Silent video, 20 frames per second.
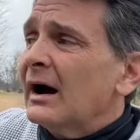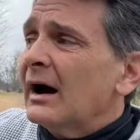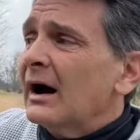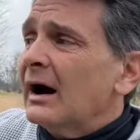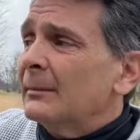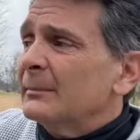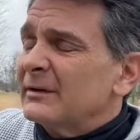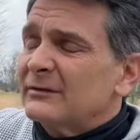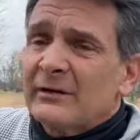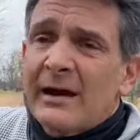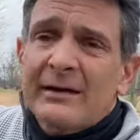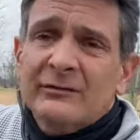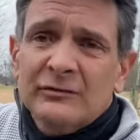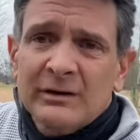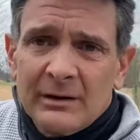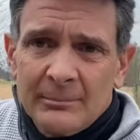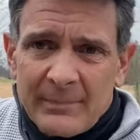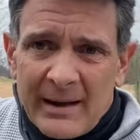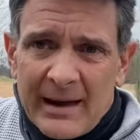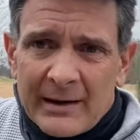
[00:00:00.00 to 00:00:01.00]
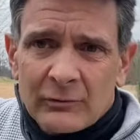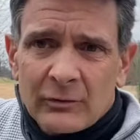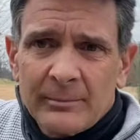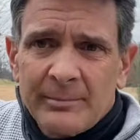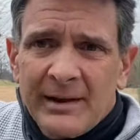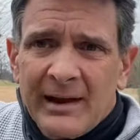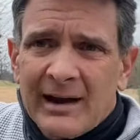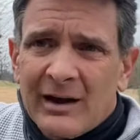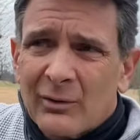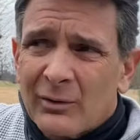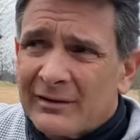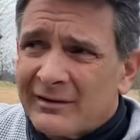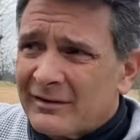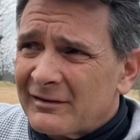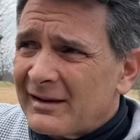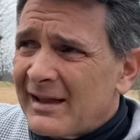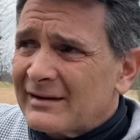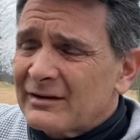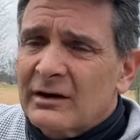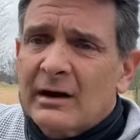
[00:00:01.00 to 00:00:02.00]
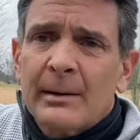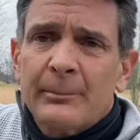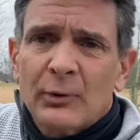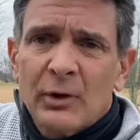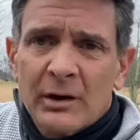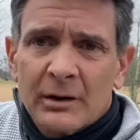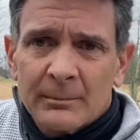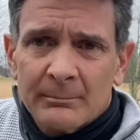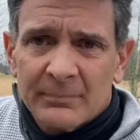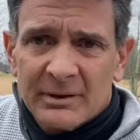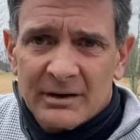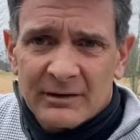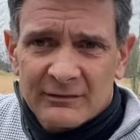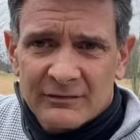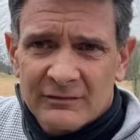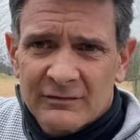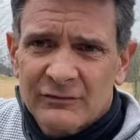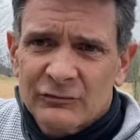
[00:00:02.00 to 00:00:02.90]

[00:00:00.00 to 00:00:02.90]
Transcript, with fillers: Um, it's actually a battery powered. They're like a couple hundred bucks.